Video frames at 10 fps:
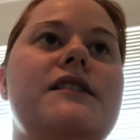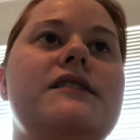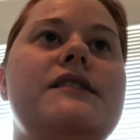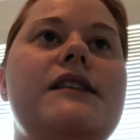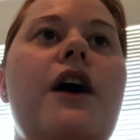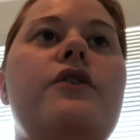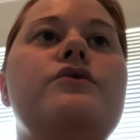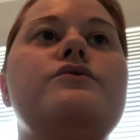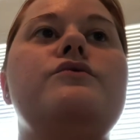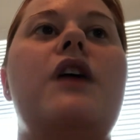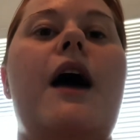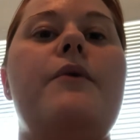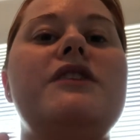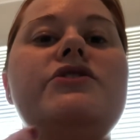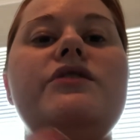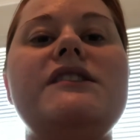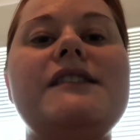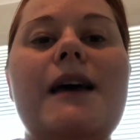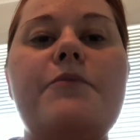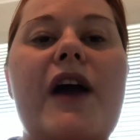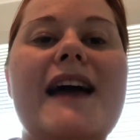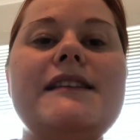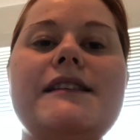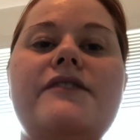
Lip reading: So I want you to summarize